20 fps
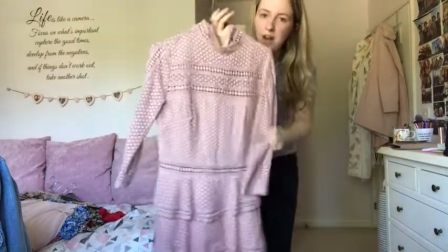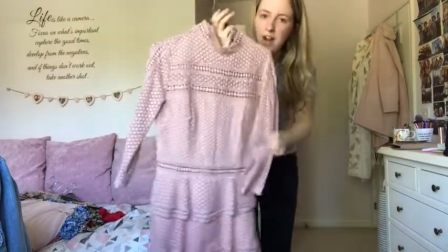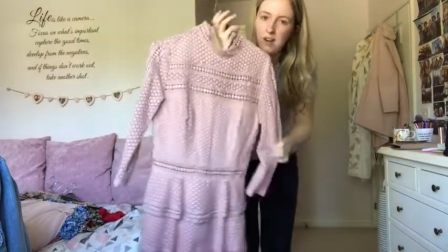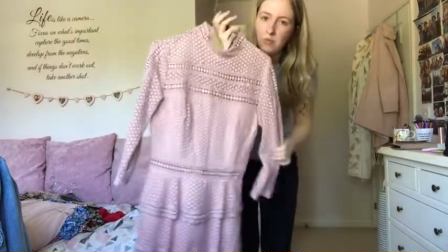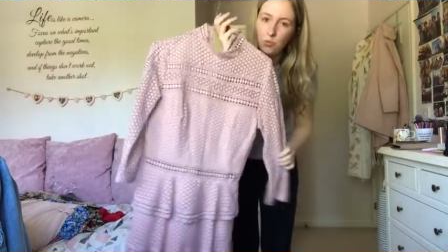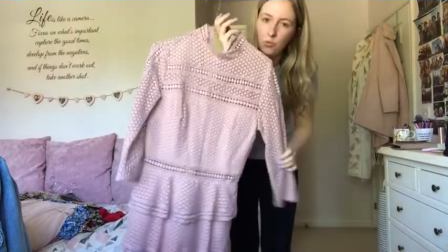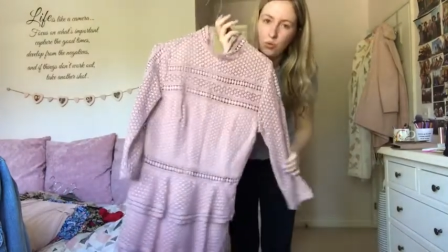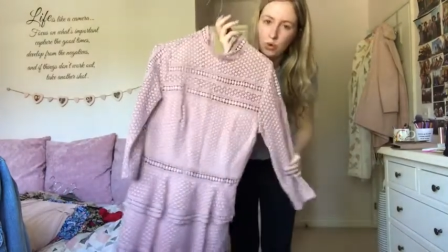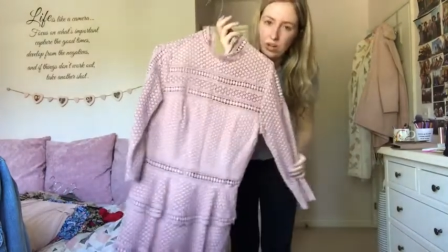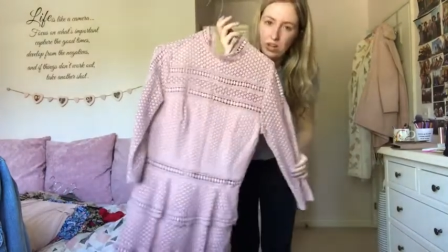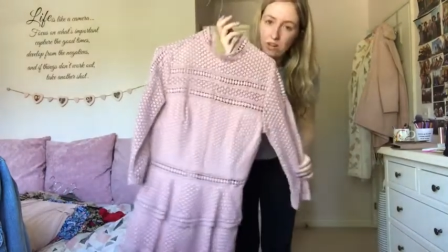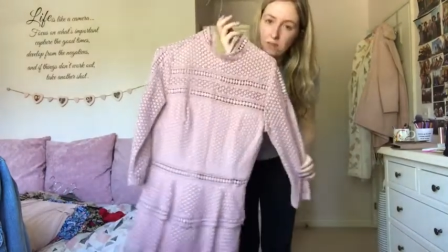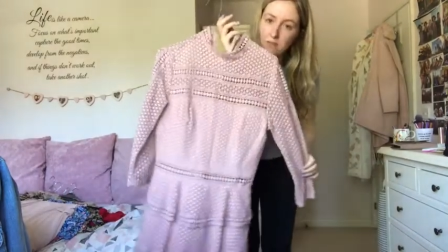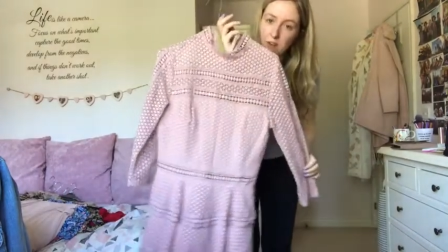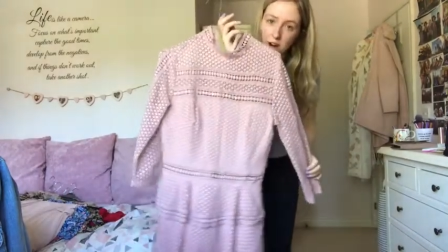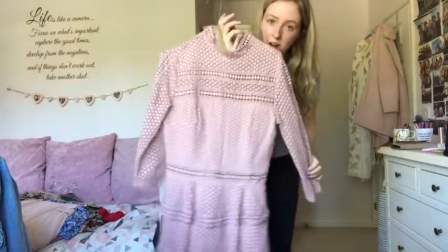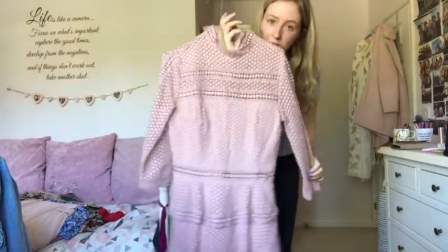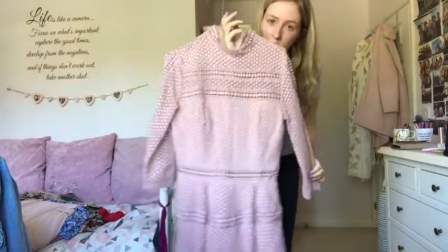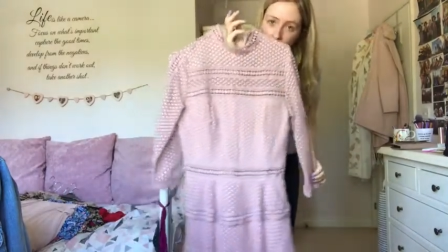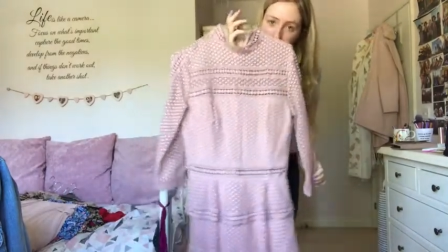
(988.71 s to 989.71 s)
haven't worn it in a
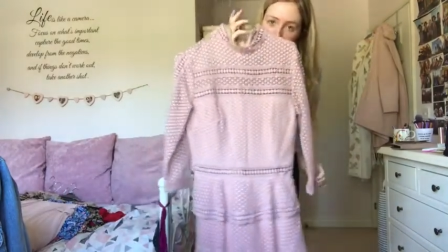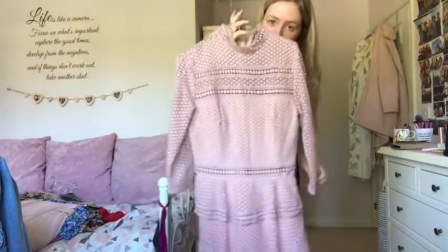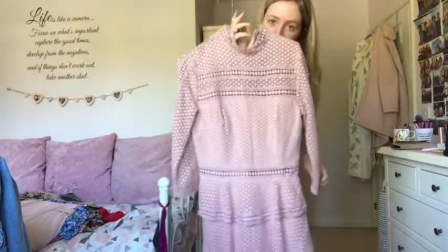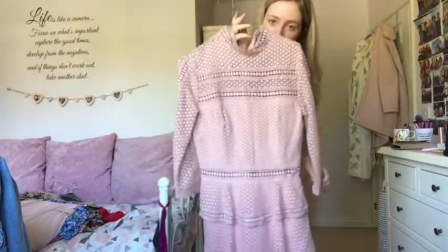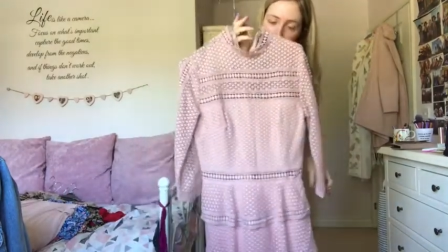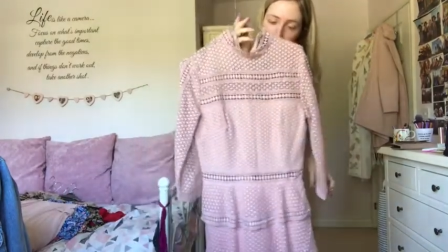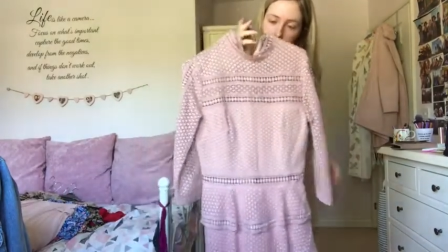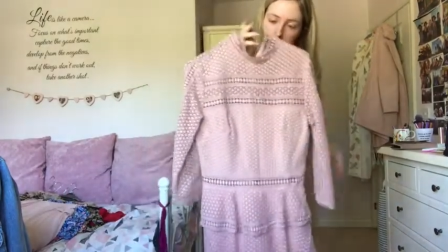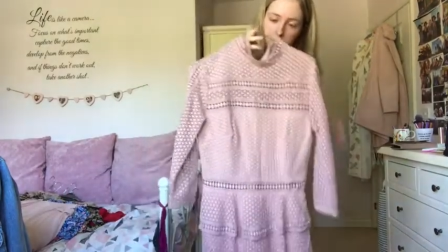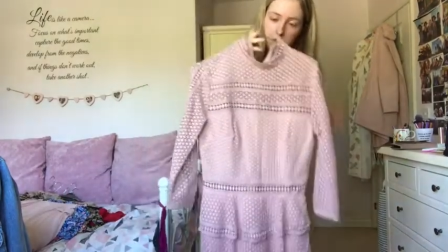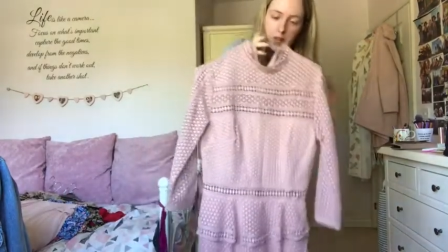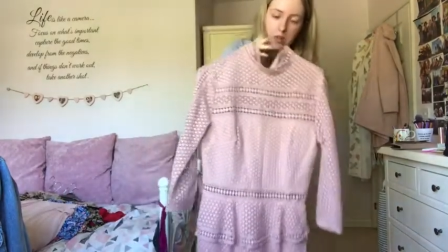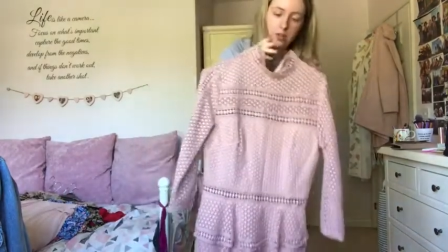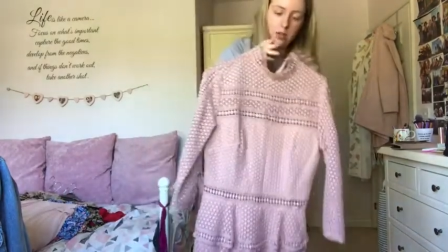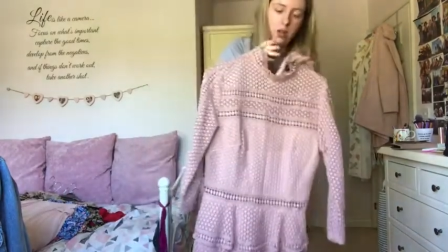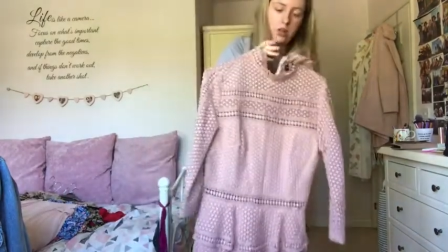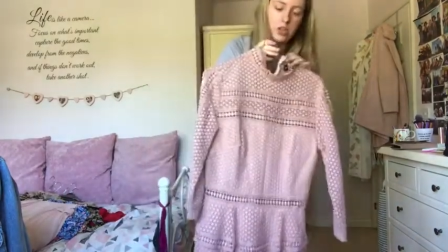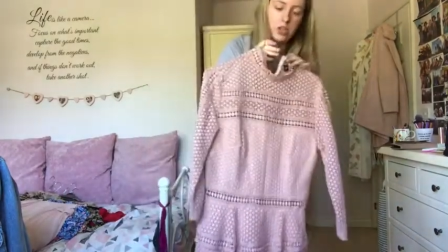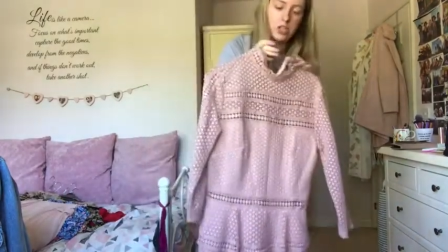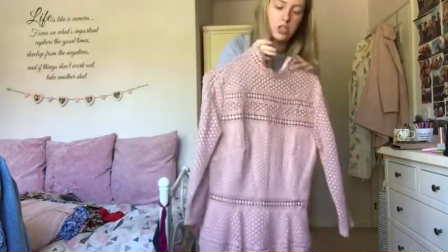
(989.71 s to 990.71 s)
very long time, so that's
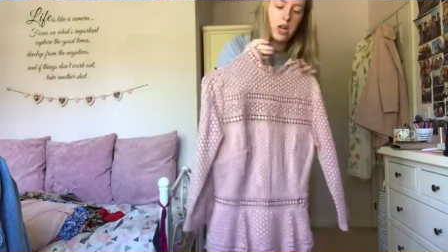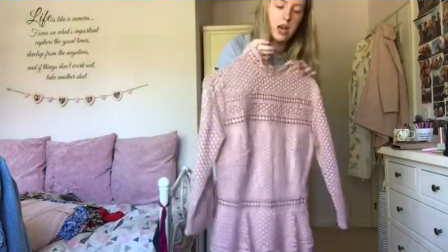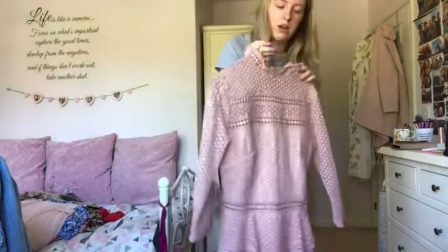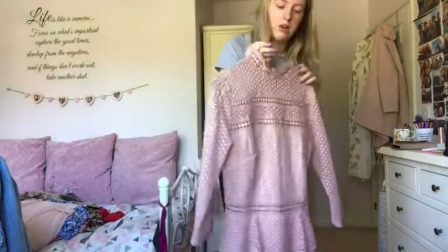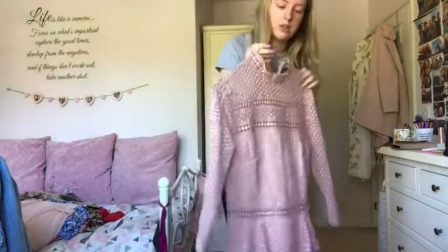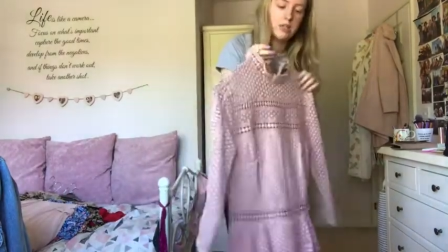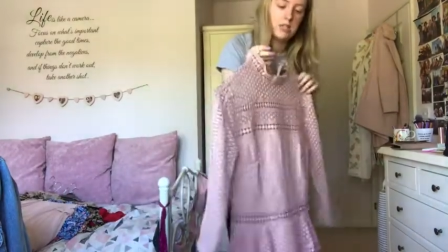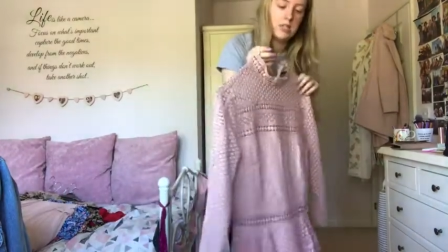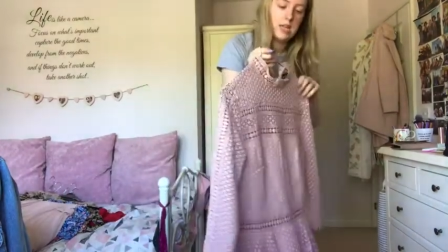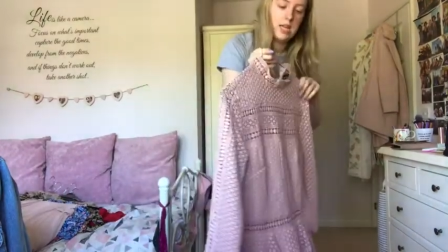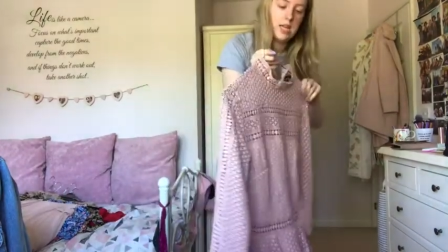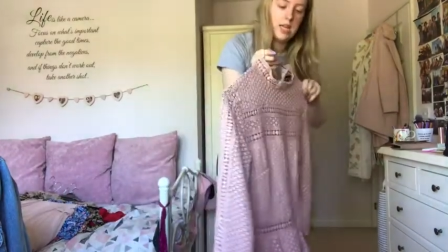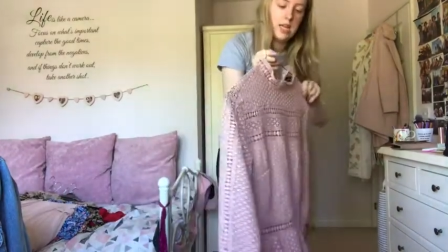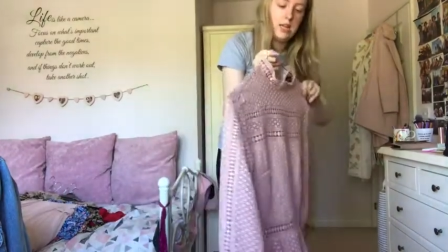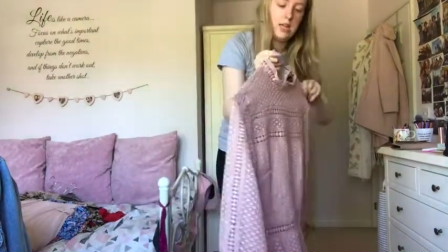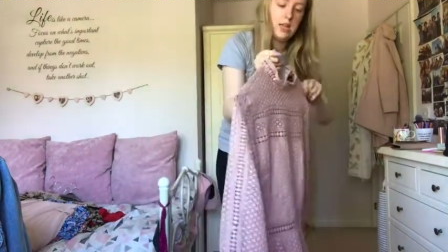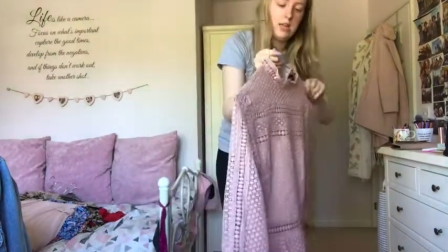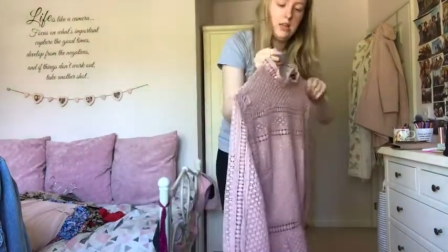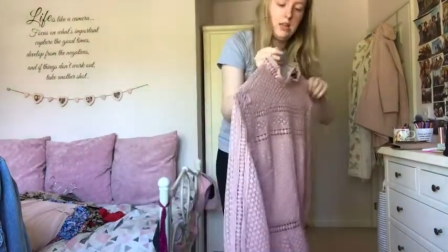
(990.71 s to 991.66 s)
going to charity.